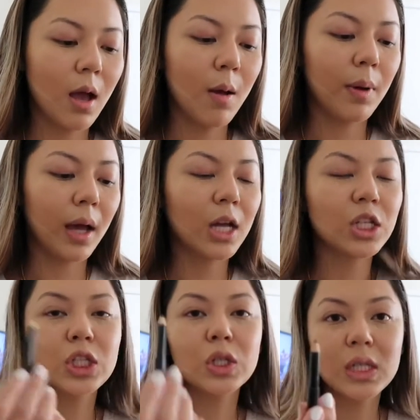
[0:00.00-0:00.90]
but I
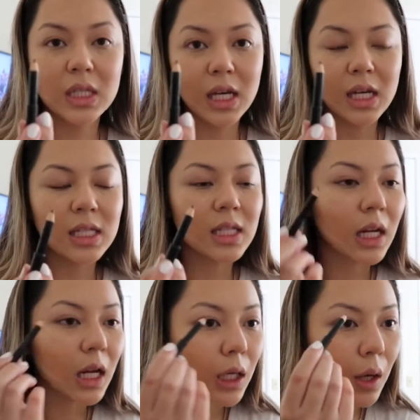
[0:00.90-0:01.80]
just use this and
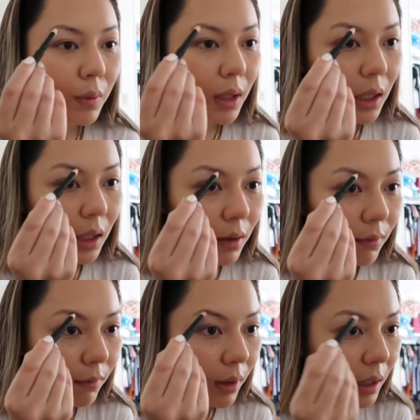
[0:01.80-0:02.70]
I go in
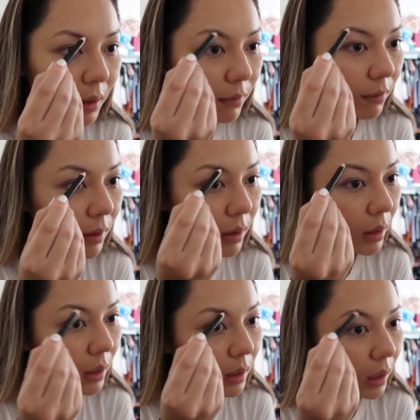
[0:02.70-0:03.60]

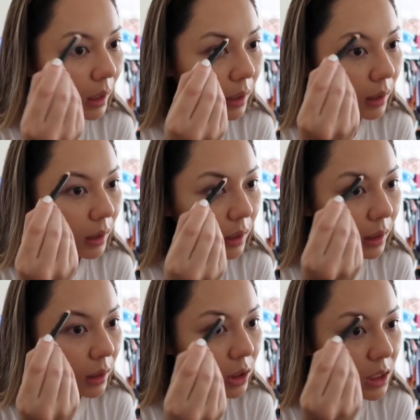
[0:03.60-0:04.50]
very
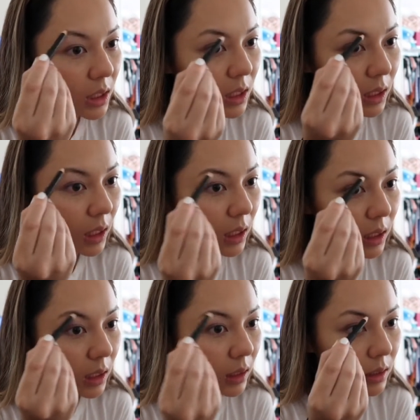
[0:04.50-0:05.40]
lightly just to kind
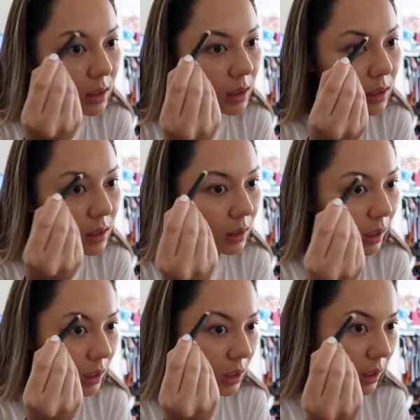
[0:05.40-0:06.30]
of
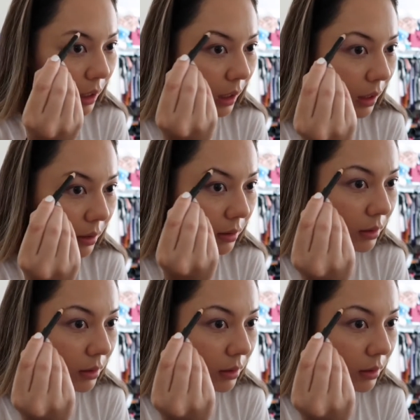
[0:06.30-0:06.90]
sketch it out